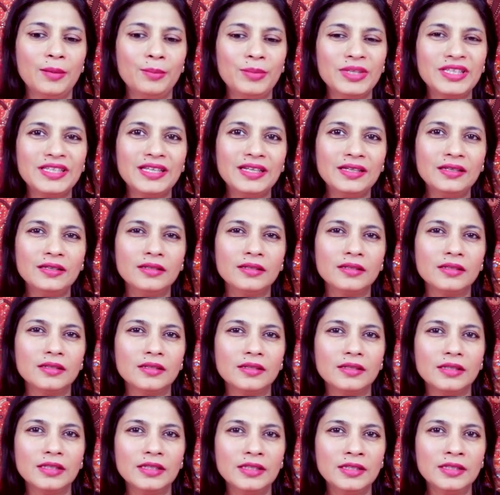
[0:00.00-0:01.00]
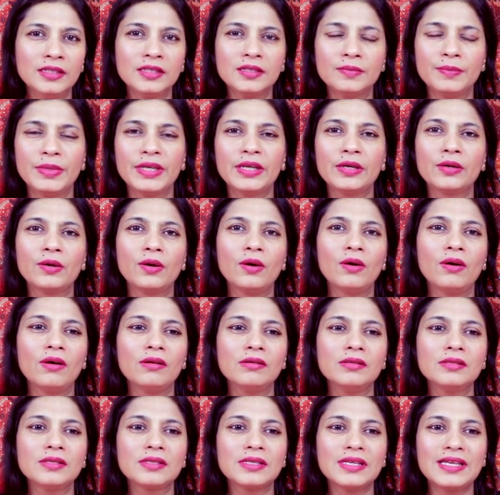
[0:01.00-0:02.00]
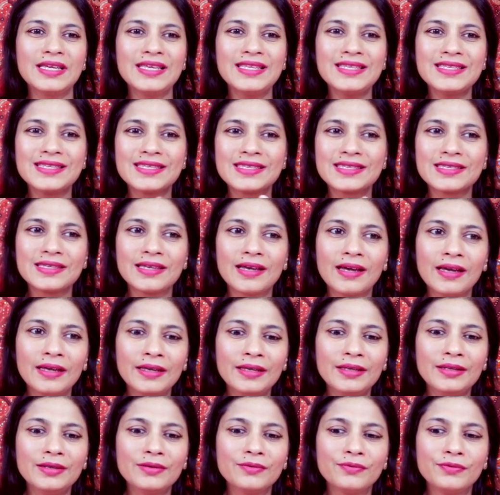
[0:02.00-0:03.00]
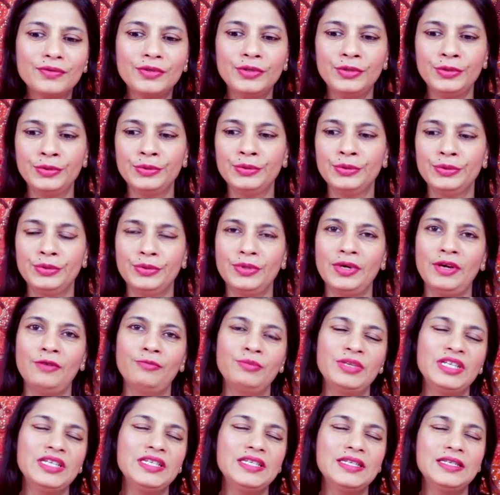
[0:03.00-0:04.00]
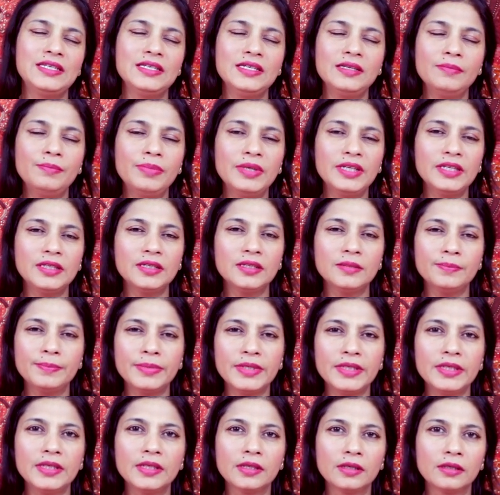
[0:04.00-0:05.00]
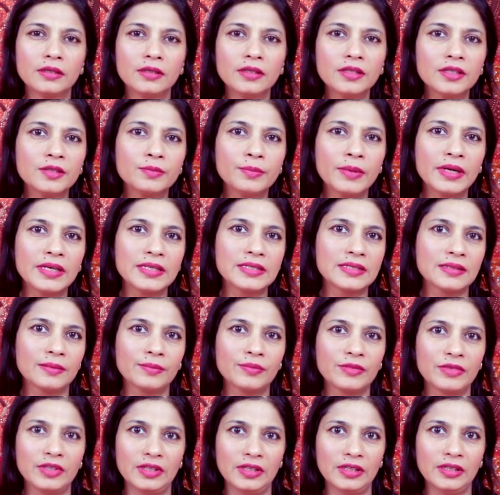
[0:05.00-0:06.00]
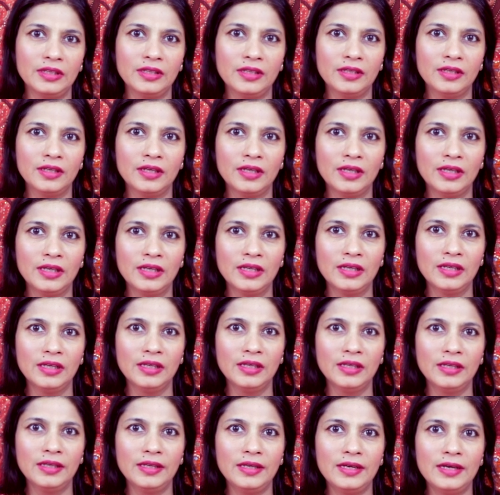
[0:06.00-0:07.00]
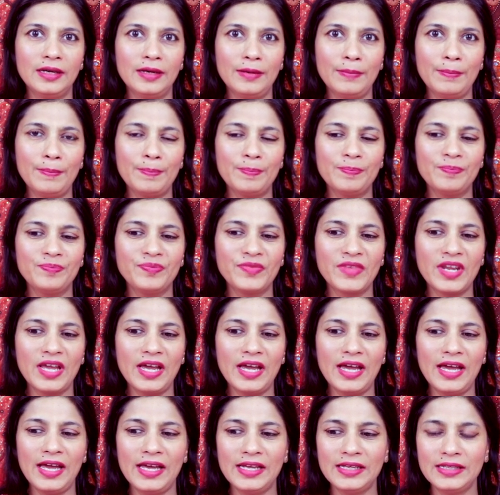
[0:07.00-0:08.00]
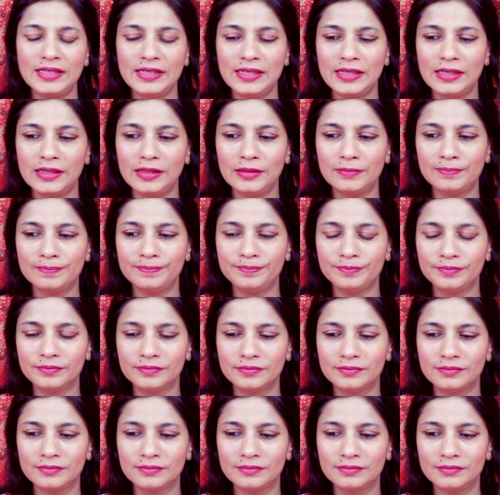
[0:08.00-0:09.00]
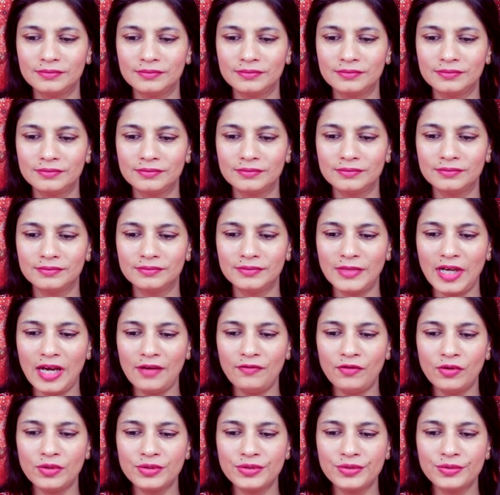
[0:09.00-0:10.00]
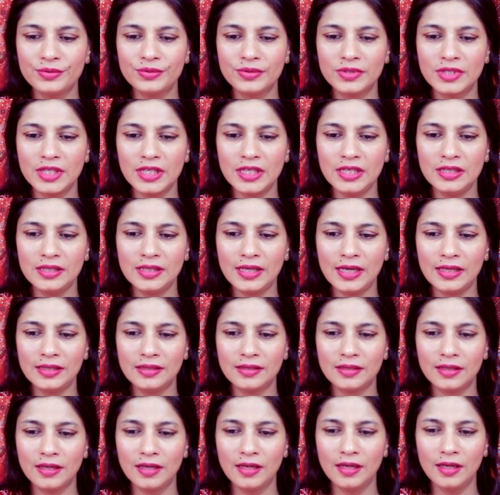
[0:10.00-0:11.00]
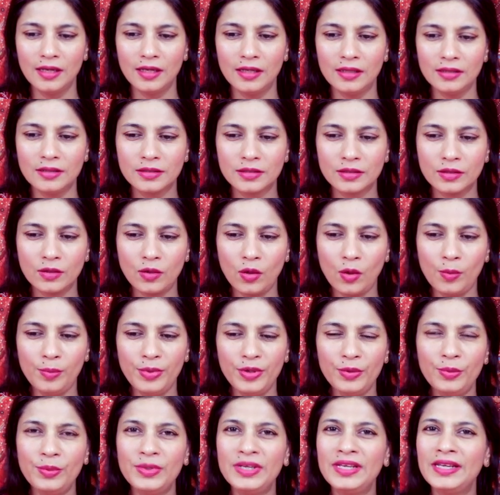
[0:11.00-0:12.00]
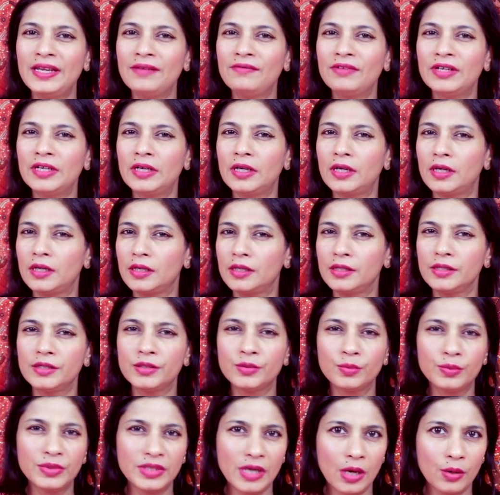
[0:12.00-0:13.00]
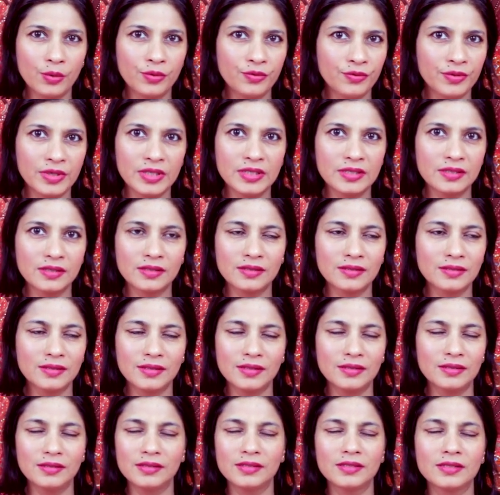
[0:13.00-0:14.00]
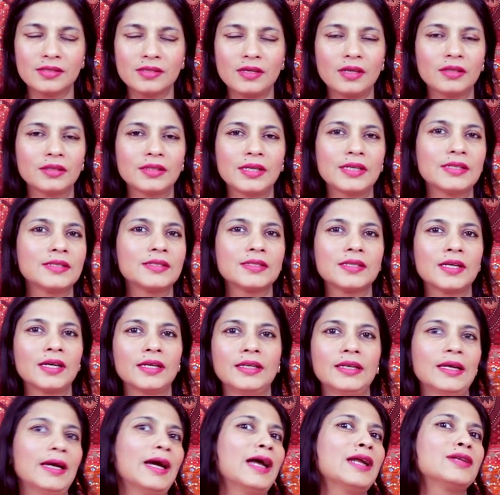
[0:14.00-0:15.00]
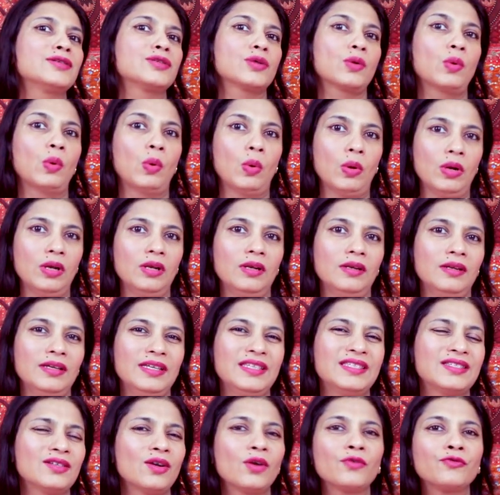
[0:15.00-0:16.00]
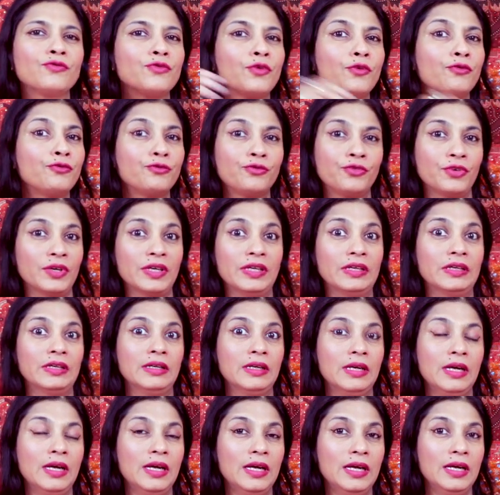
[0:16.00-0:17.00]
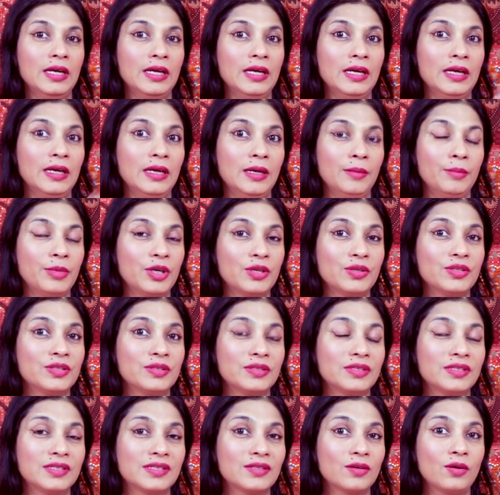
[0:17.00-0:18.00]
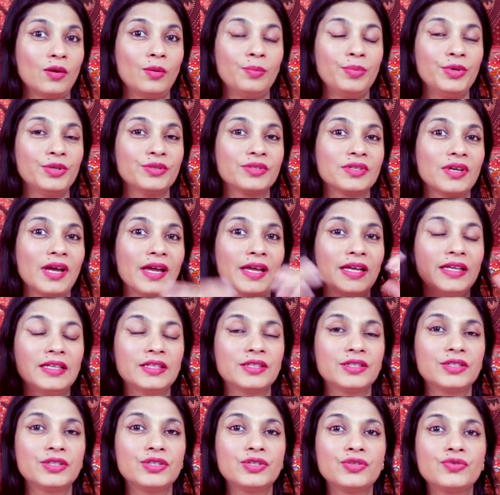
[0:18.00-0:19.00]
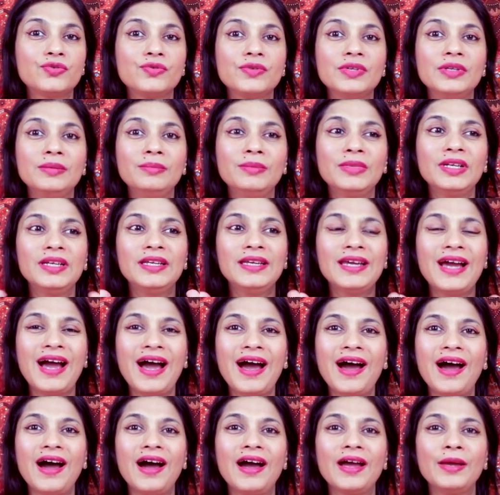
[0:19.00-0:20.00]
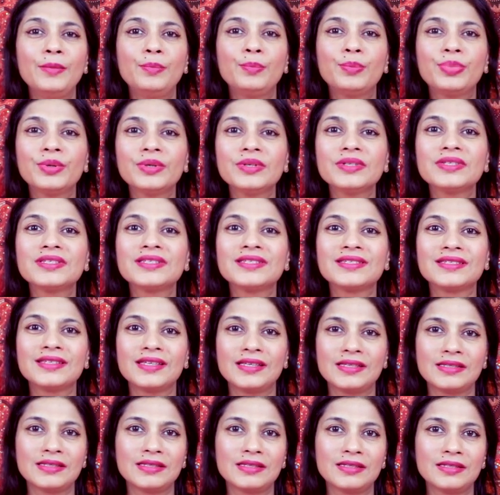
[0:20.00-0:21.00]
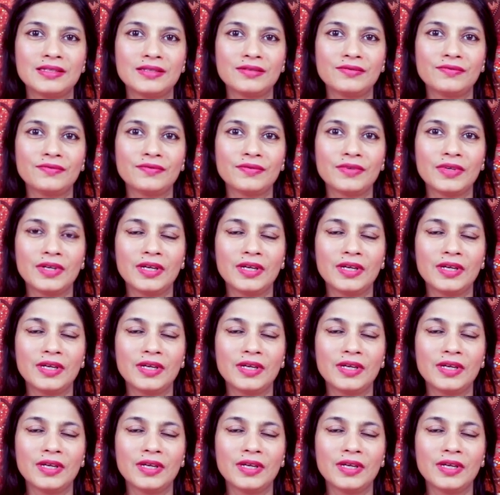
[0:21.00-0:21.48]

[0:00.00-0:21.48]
But then it is because inside of you, you have been deeply, deeply hurt by something. Yeah. And I've also seen that a Scorpio will never hurt without reason. It's not that style at all. It's not for fun. Because Scorpios are extremely hypersensitive.